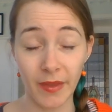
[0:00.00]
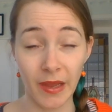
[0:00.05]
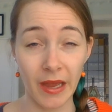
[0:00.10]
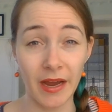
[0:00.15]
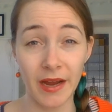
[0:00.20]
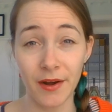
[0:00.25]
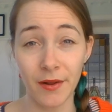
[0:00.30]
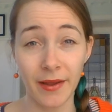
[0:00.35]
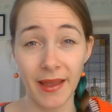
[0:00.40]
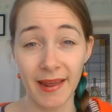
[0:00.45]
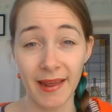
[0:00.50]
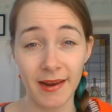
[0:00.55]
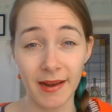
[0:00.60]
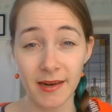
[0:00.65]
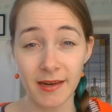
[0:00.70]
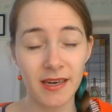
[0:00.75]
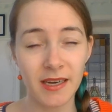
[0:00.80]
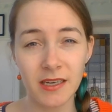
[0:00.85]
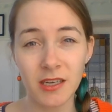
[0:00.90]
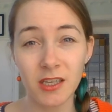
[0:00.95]
I don't get it.
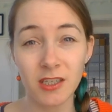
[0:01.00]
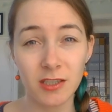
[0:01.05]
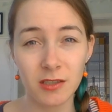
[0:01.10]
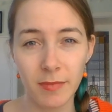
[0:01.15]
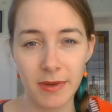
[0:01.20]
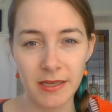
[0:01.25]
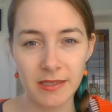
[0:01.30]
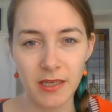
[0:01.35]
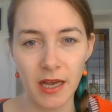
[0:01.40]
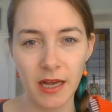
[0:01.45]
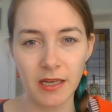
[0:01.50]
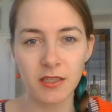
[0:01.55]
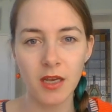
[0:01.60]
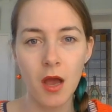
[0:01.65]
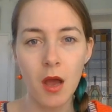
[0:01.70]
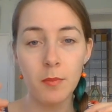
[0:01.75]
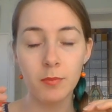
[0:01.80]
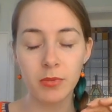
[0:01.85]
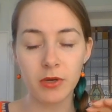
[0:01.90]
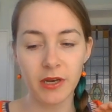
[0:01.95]
It doesn't make sense.
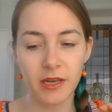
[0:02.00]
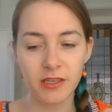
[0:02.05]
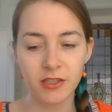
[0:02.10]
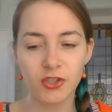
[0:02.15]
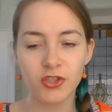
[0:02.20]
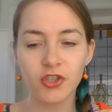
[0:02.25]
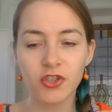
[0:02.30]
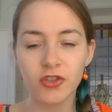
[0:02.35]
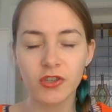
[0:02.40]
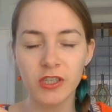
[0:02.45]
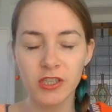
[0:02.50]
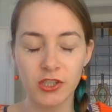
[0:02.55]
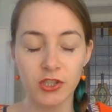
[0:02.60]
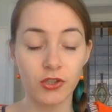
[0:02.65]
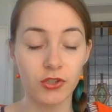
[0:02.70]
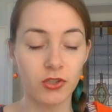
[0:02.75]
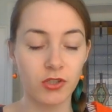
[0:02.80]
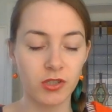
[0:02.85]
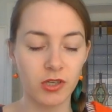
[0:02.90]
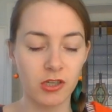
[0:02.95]
But as soon as you
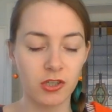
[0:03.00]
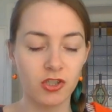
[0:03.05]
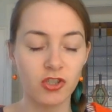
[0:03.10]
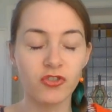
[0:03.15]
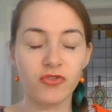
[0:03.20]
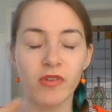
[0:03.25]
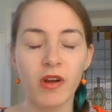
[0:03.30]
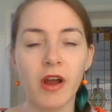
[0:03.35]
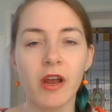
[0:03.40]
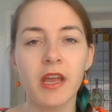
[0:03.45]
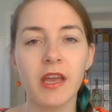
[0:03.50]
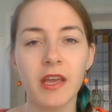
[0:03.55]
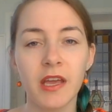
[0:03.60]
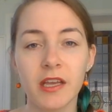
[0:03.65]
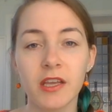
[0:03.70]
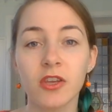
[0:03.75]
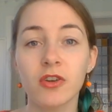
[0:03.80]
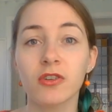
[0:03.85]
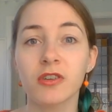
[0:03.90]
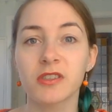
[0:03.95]
start trying
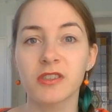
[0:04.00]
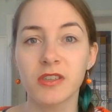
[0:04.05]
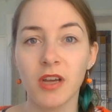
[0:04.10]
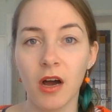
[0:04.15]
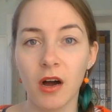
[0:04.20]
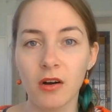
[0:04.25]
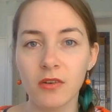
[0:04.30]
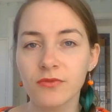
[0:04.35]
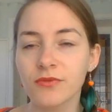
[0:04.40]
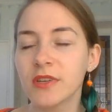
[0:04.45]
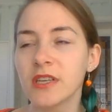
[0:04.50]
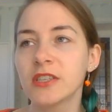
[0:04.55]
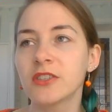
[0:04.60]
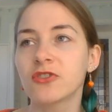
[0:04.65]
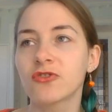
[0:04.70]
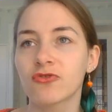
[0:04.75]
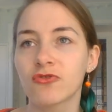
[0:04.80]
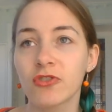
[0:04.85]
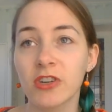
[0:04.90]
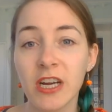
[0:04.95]
it yourself, it's
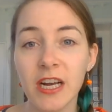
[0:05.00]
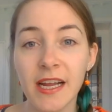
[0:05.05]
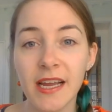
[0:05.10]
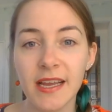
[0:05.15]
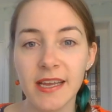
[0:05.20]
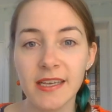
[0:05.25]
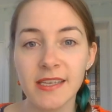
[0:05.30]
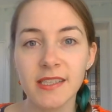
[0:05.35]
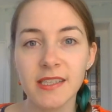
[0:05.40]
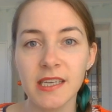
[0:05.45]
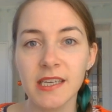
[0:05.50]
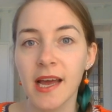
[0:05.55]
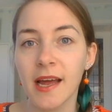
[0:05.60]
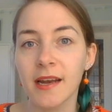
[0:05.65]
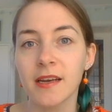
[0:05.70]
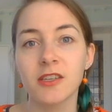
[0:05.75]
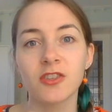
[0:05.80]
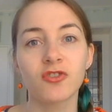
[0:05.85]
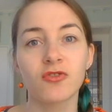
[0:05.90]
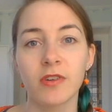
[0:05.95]
really easy and
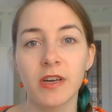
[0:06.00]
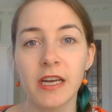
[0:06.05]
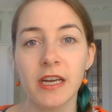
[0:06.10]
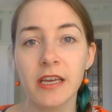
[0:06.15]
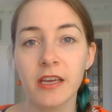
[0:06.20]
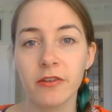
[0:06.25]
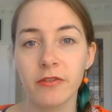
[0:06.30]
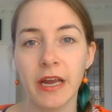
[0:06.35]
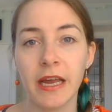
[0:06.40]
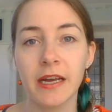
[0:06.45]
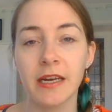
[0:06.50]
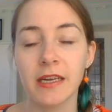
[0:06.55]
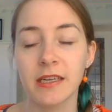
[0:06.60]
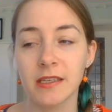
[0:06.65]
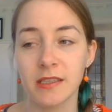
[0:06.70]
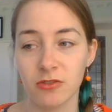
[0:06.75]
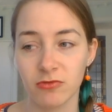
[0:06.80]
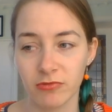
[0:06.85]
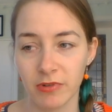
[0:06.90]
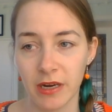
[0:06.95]
it's really creating
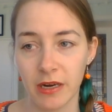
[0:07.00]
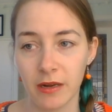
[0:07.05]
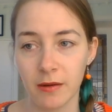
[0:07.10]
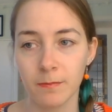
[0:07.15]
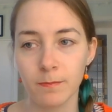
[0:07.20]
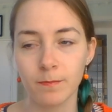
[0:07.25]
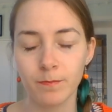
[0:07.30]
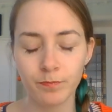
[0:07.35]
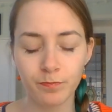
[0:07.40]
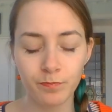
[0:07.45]
this rhythm.